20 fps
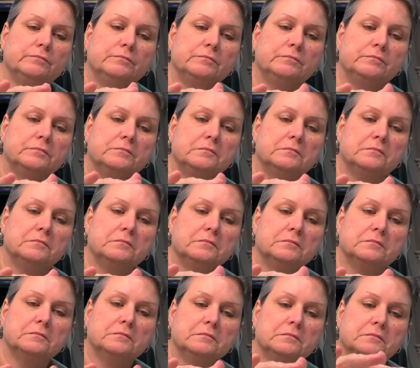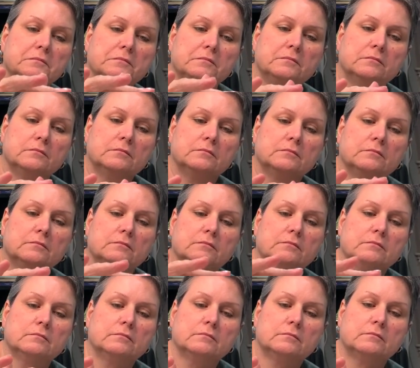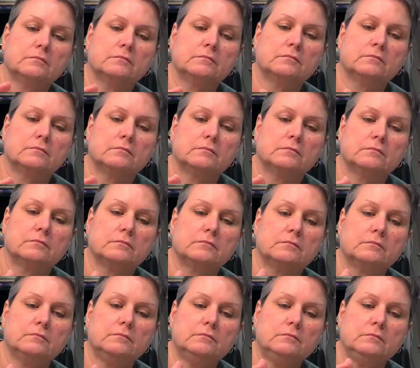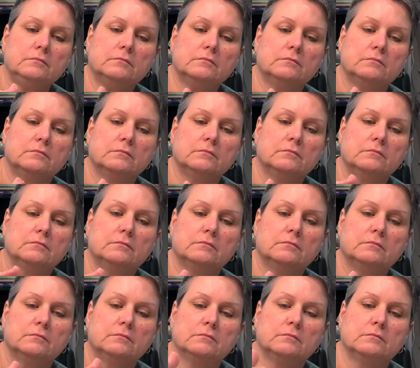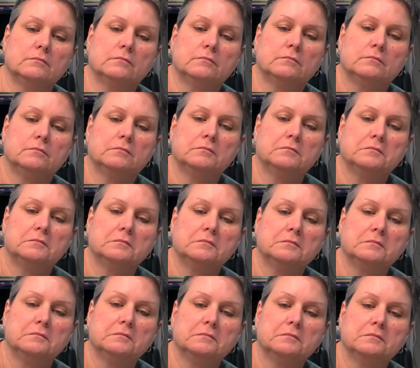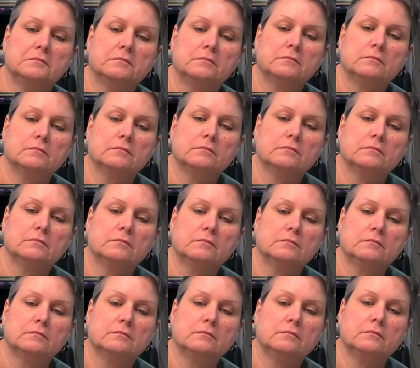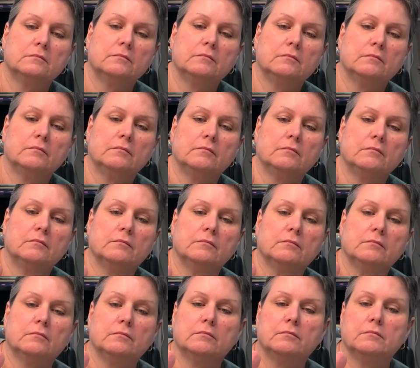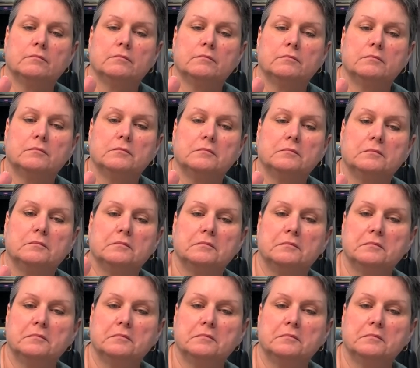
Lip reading: (silence)